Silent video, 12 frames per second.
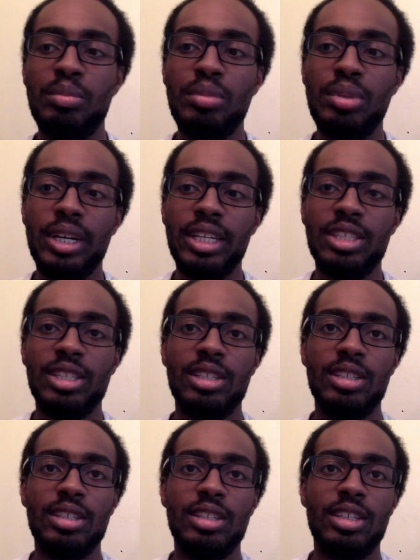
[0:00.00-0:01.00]
But
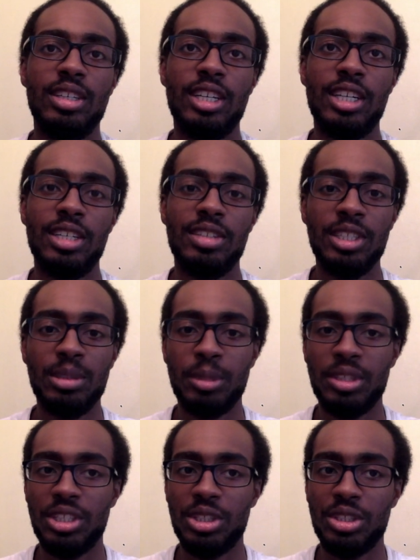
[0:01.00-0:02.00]
this
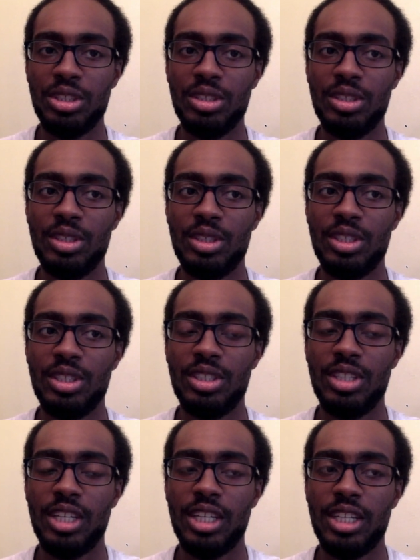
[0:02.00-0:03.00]
position
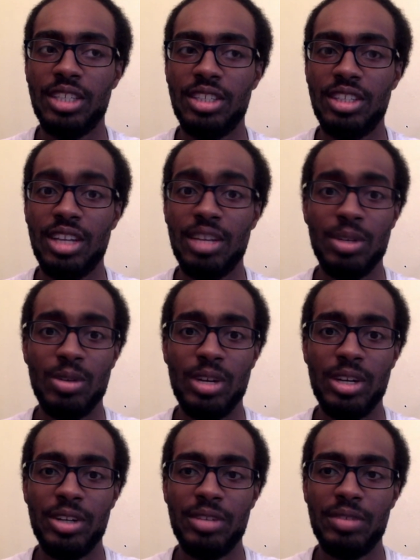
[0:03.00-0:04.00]
did not
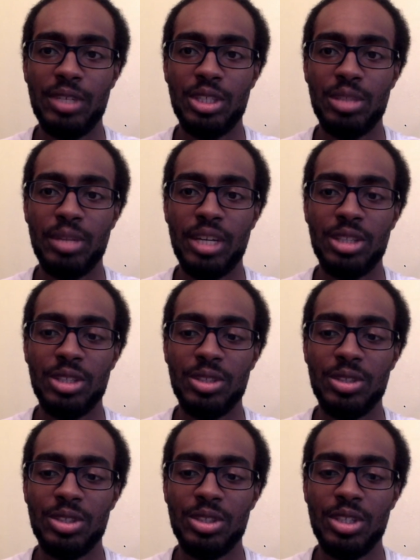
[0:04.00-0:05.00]
require you to finish a
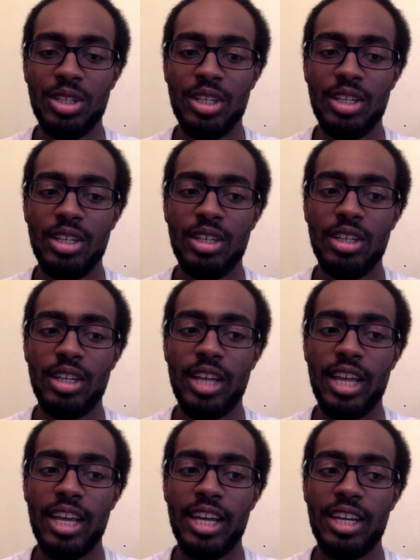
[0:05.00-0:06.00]
bachelor's,
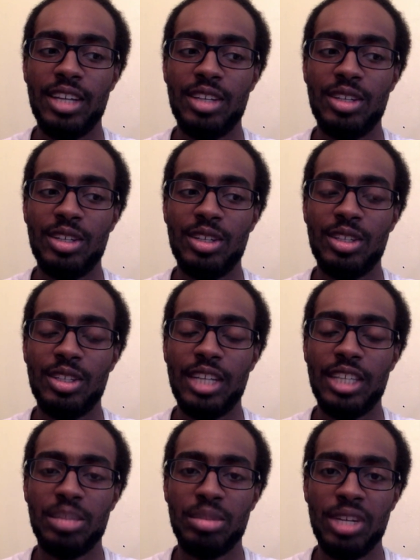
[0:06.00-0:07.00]
and
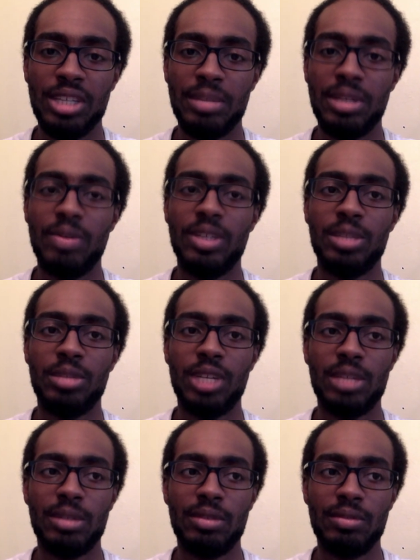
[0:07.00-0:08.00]
that surprised me. And what
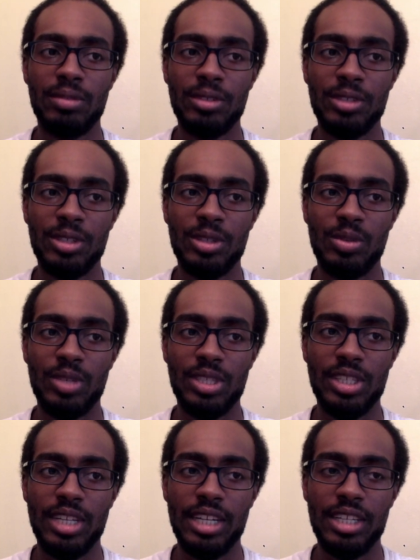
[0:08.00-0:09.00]
surprised me even further was
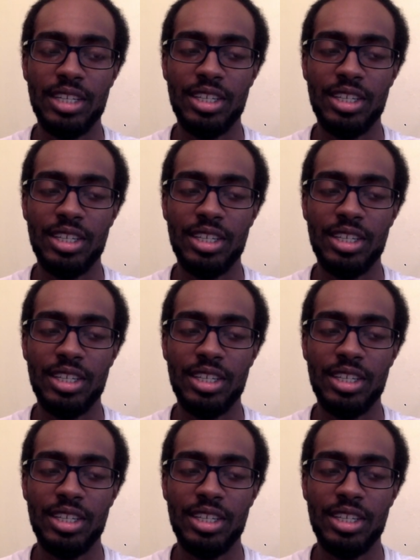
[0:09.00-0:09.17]
that